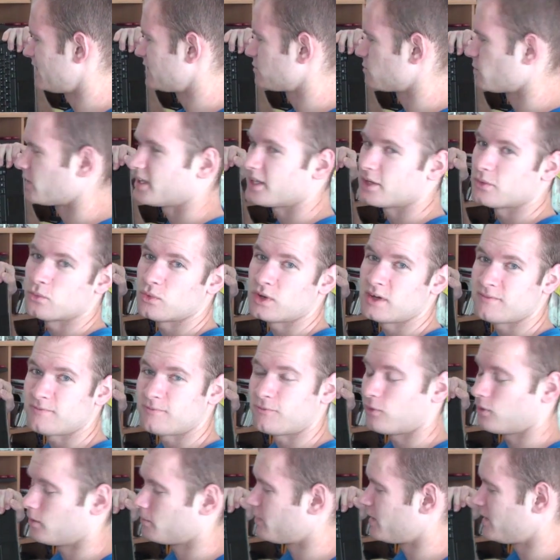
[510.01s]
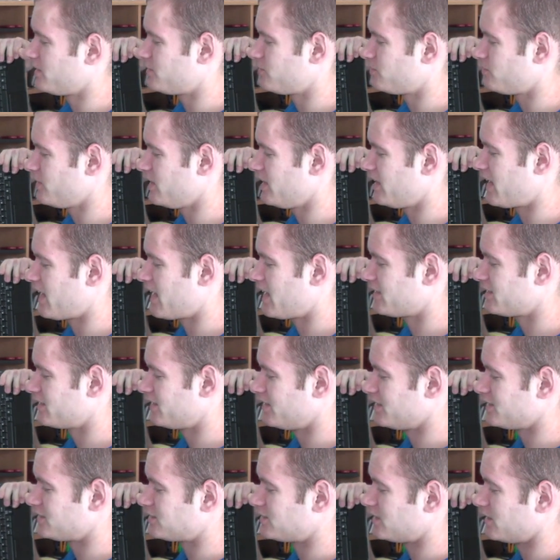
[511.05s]
that's why they went 4:3 and had a
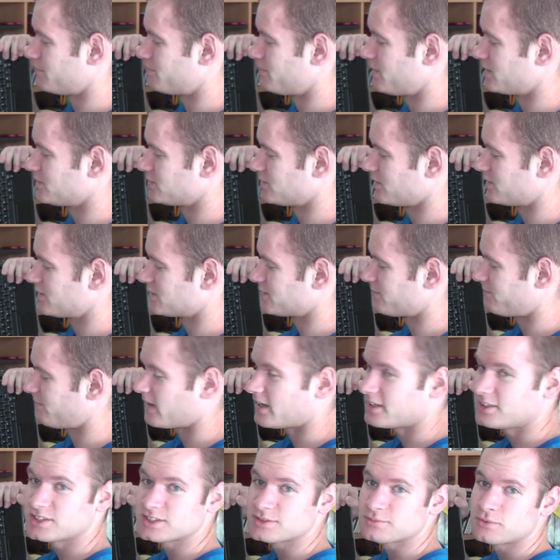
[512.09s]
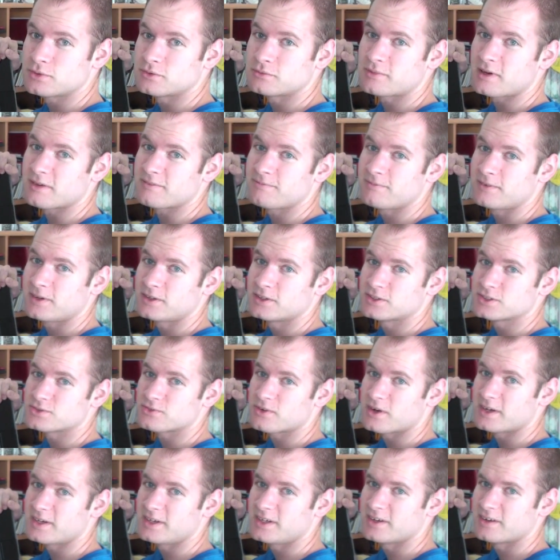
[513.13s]
nice thick bezel, because if I just put my fingers
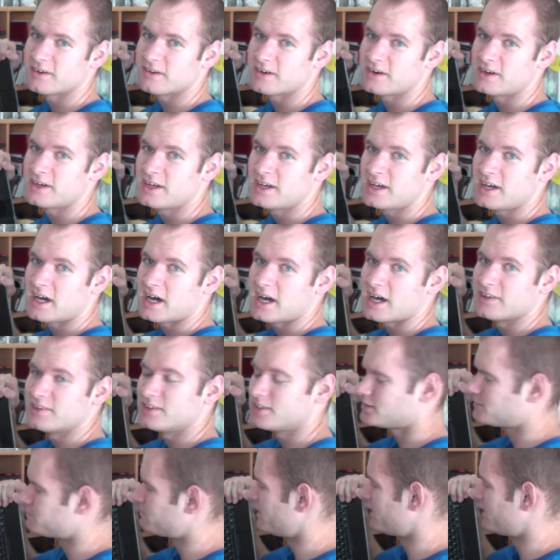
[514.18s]
right here on this